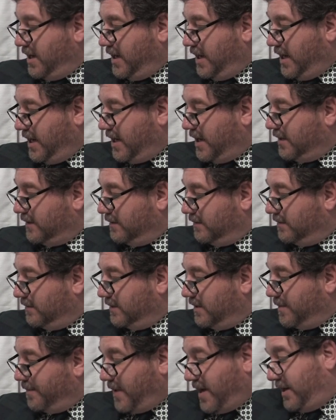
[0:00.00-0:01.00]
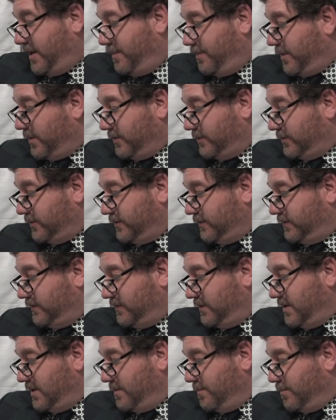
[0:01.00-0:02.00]
And
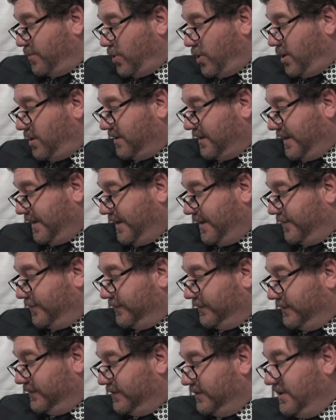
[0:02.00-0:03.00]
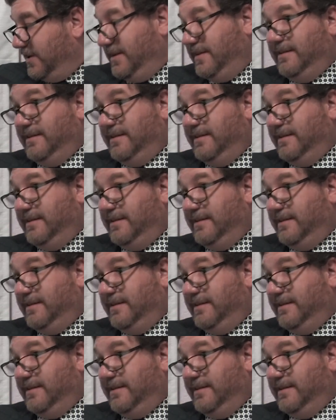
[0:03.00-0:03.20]
bodybuilders in ball gowns